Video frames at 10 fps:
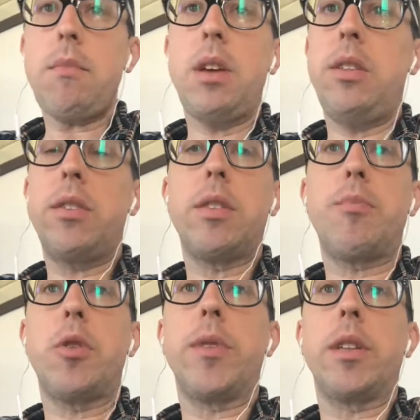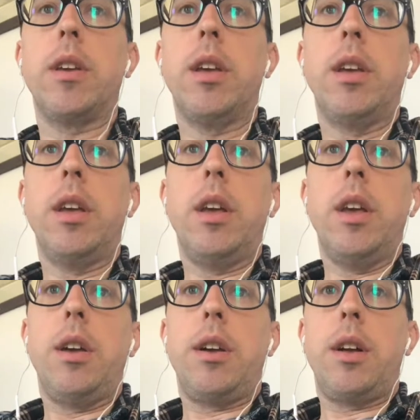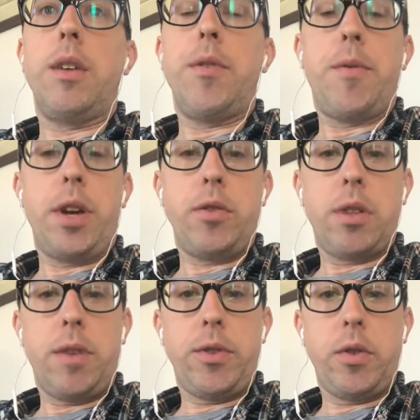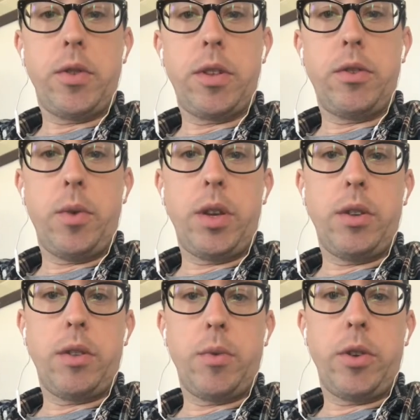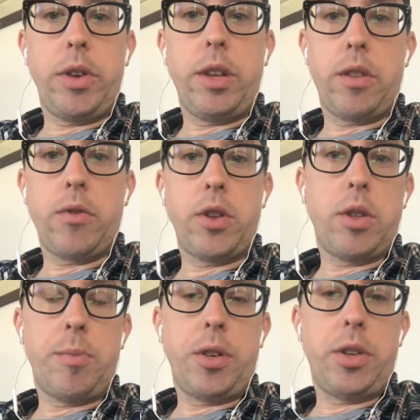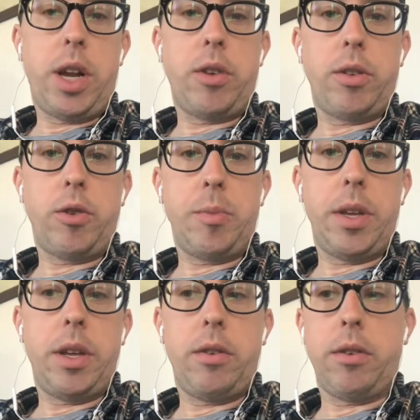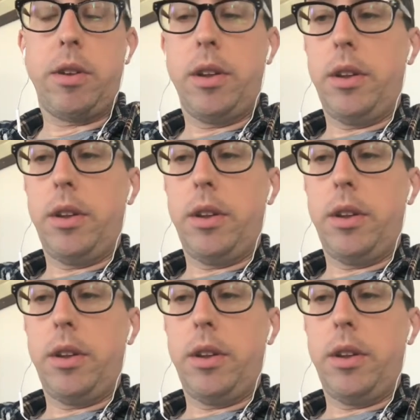And this is perfect if you find yourself in those situations where you need to stretch the budget out a little bit, or